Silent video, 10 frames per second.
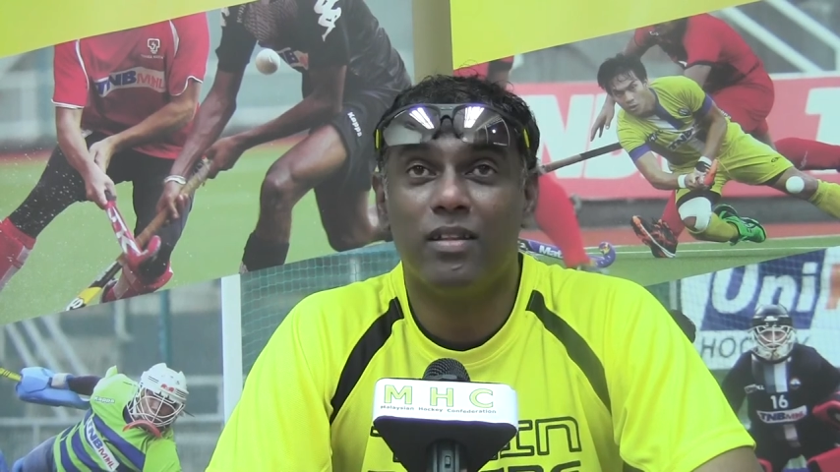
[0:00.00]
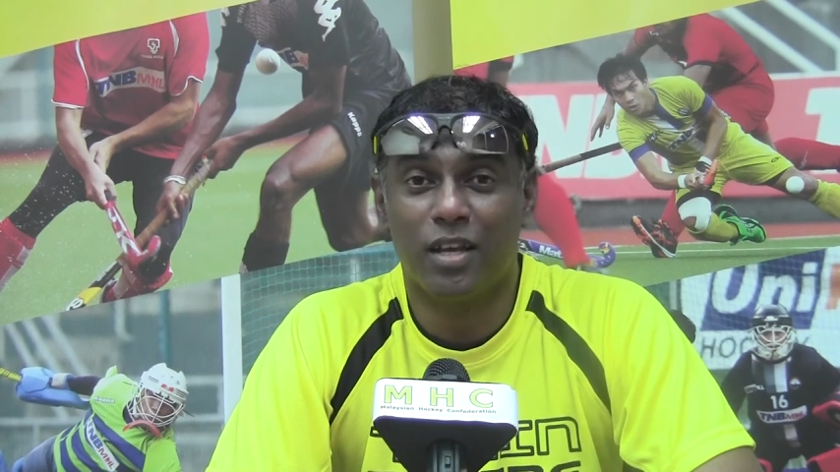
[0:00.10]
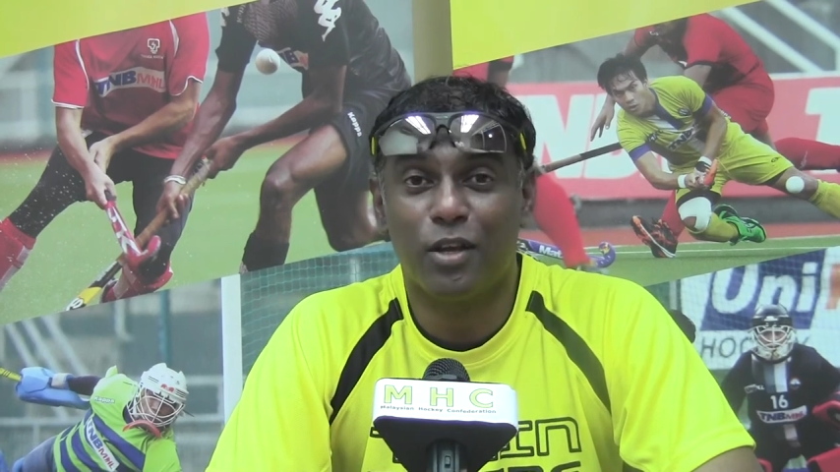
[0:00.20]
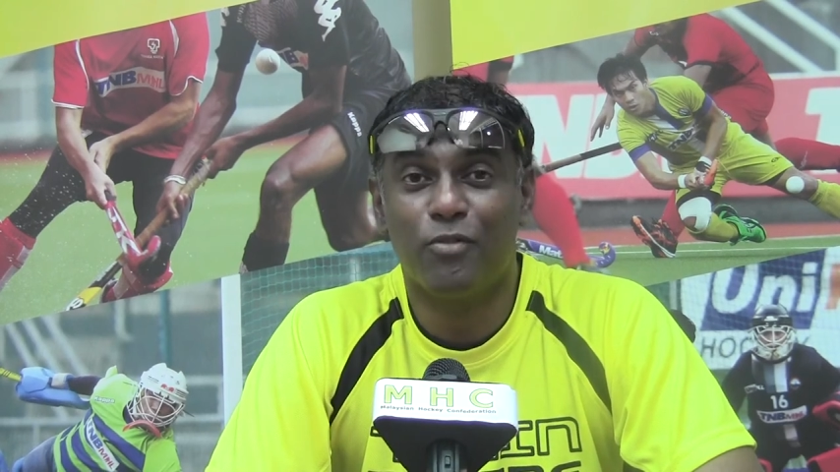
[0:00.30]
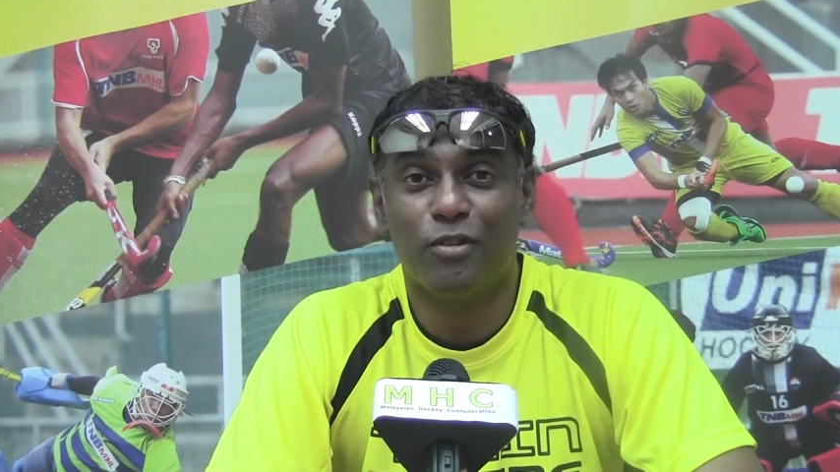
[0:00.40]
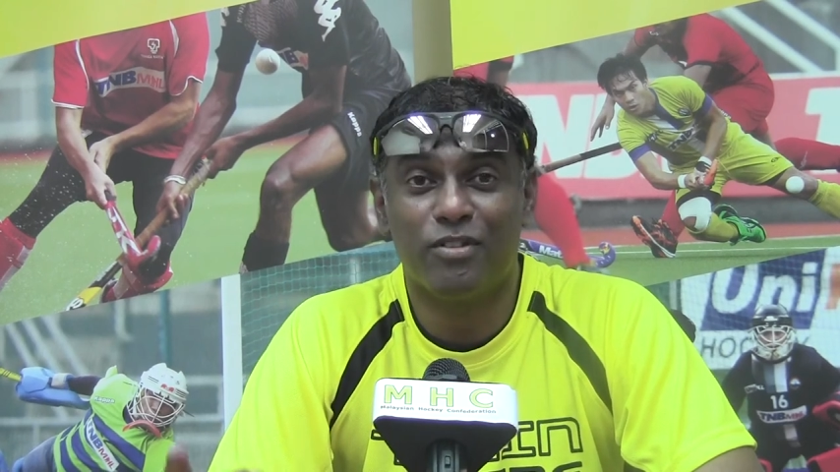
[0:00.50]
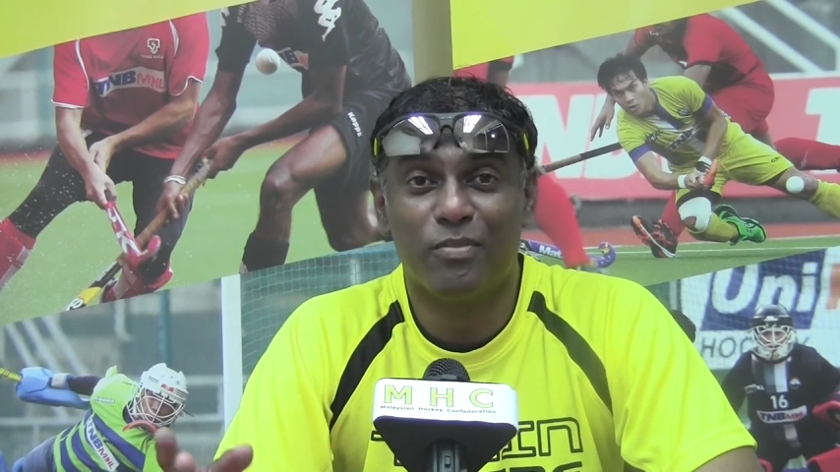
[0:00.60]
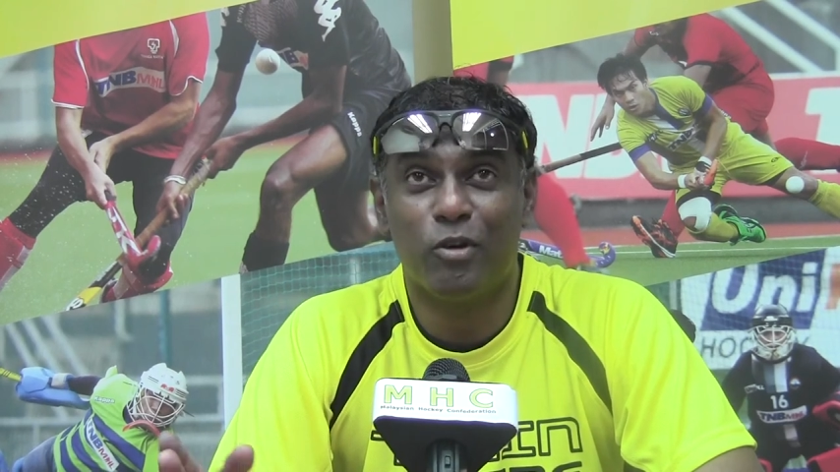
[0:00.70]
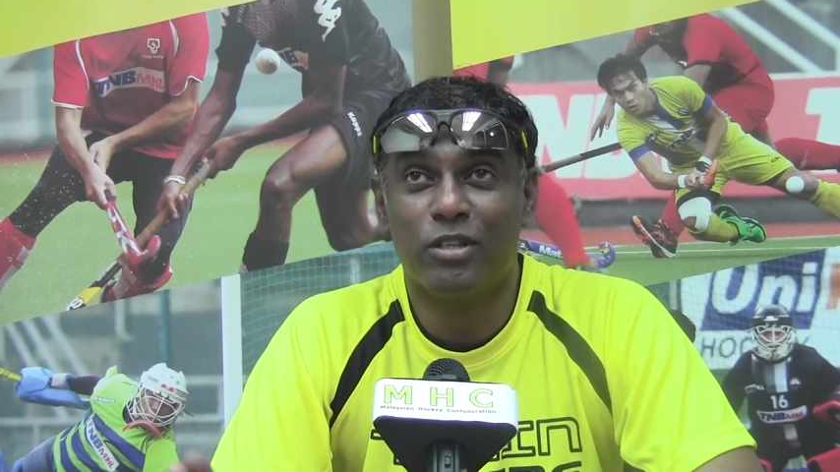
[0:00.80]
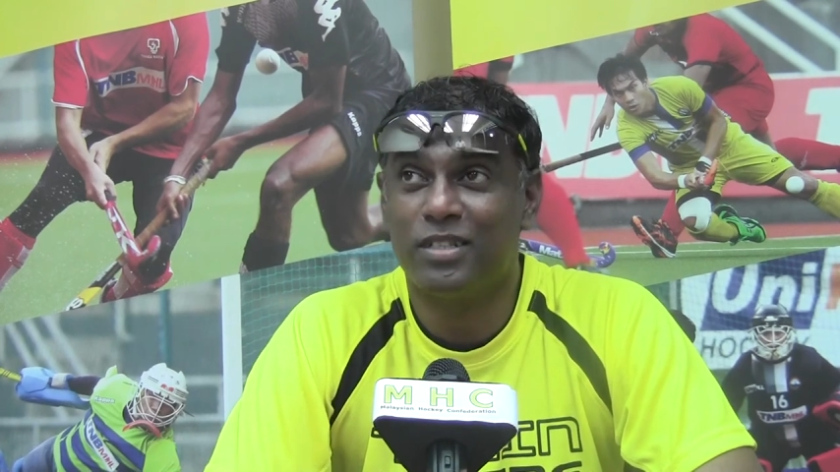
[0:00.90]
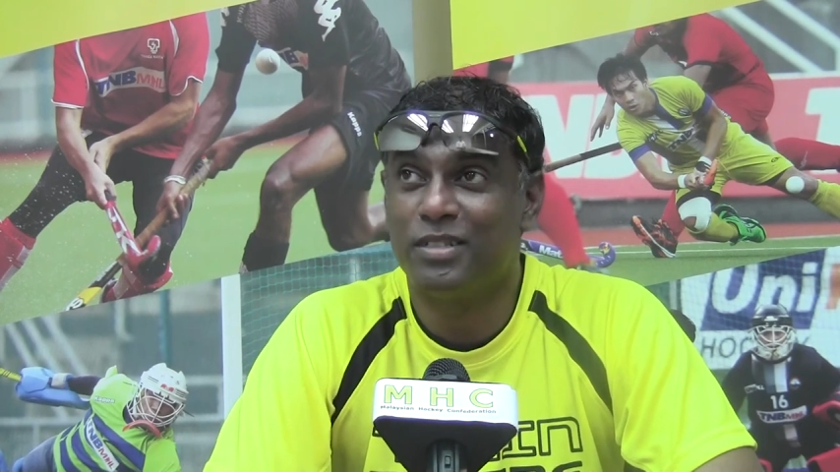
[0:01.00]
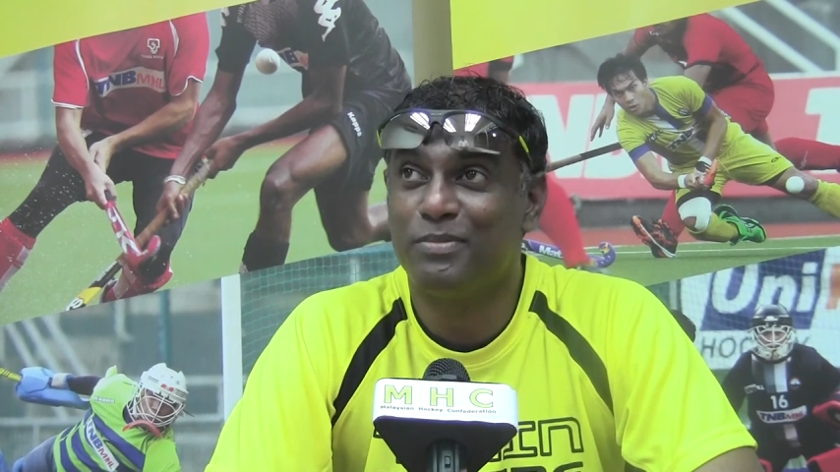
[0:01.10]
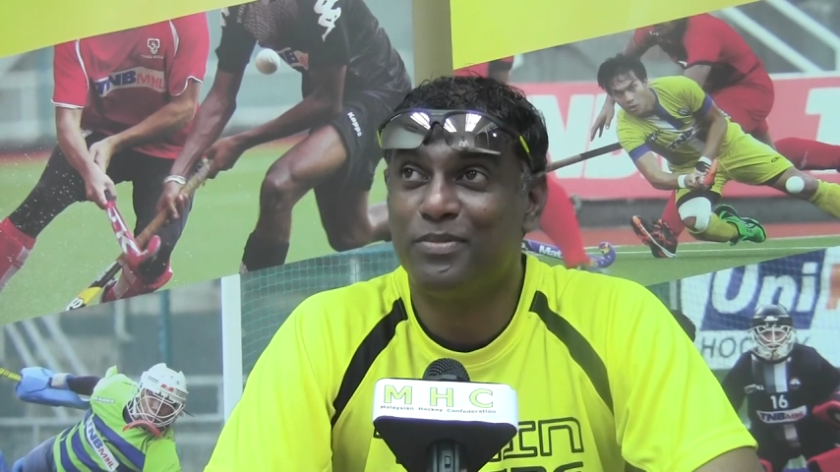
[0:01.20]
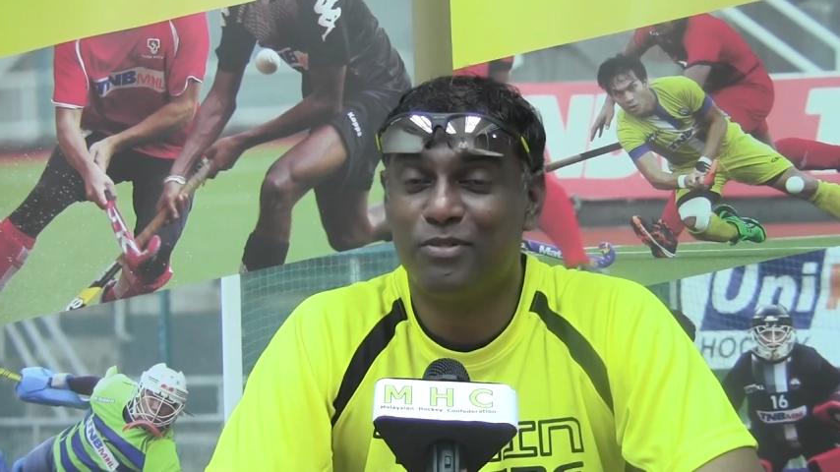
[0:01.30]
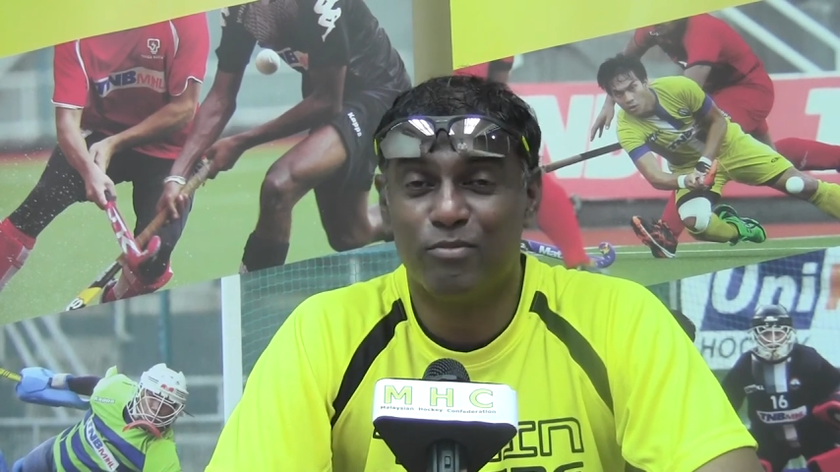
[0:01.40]
Thank you for the support
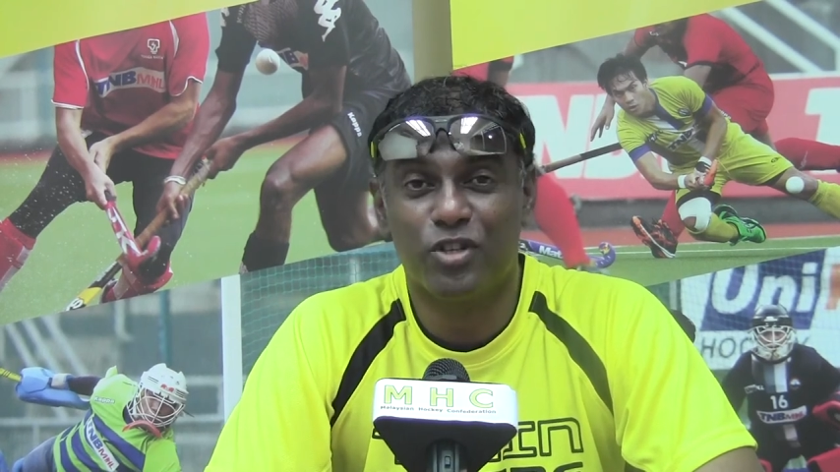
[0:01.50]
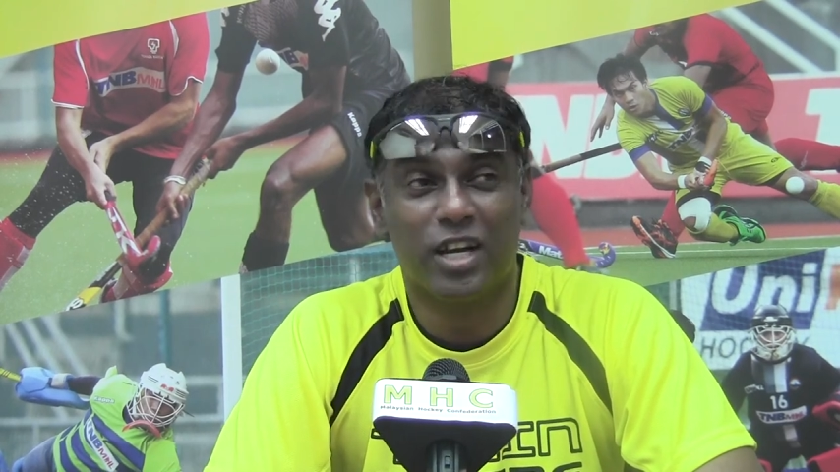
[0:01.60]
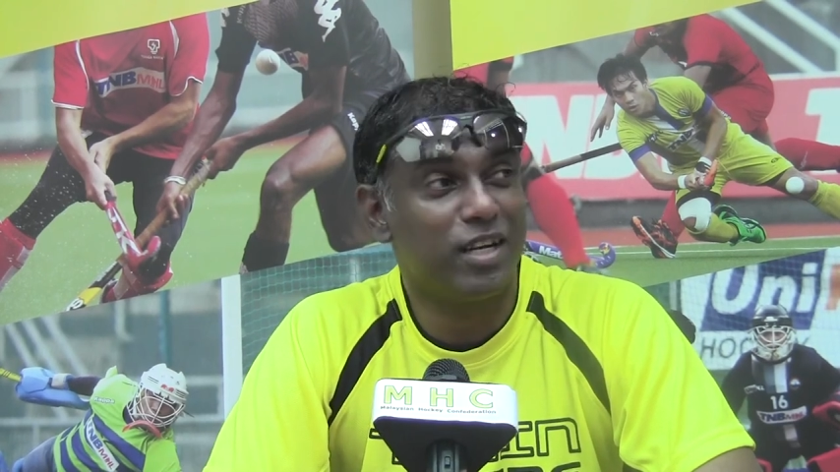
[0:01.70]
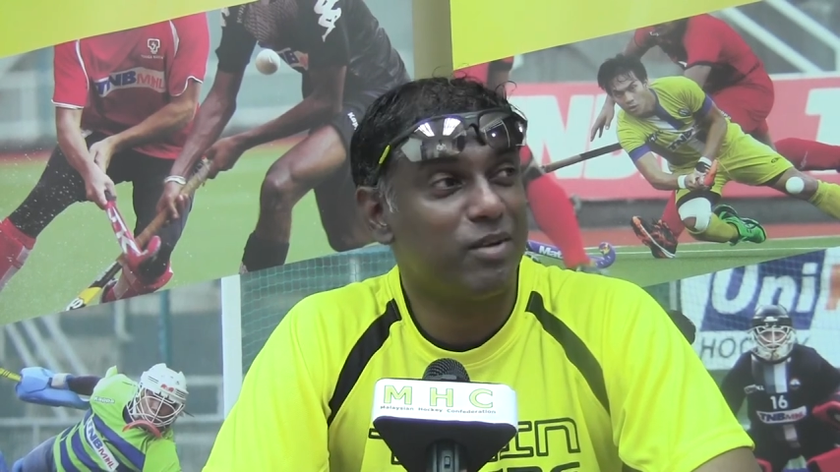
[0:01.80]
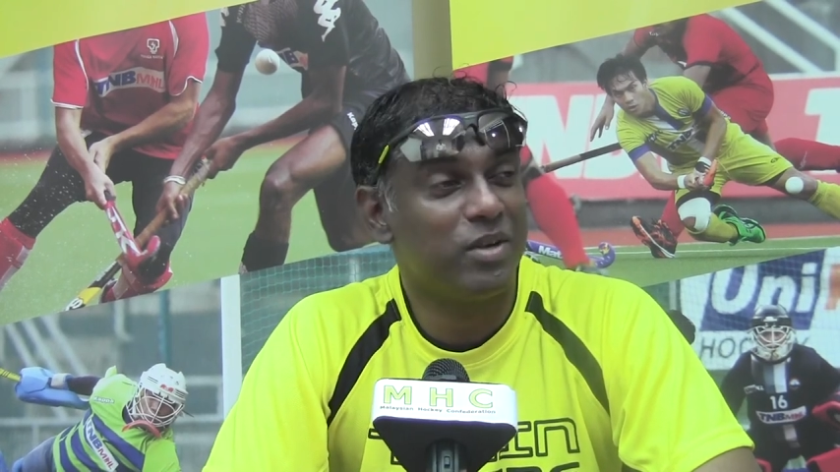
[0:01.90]
from Shekinah